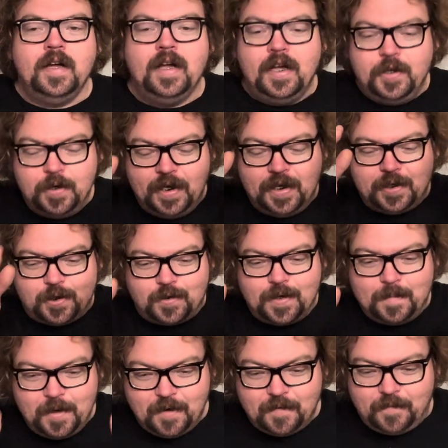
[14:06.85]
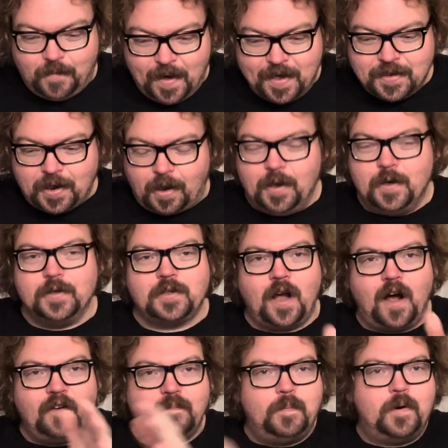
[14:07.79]
You need to strip your friend's clothes
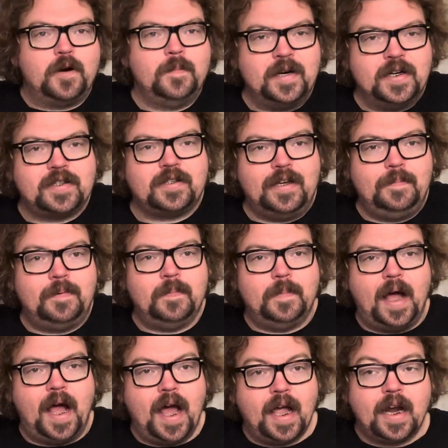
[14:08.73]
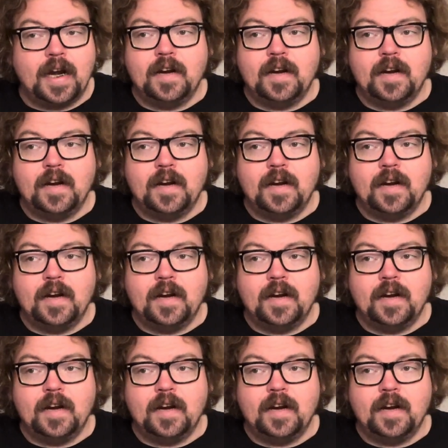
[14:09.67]
off, put them in a sleeping bag,